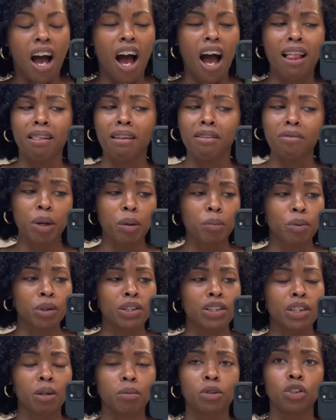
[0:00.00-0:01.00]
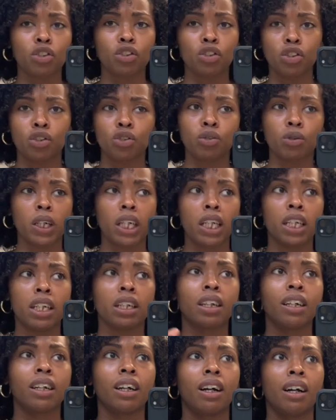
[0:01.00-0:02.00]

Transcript: I love my preceptor, she's great.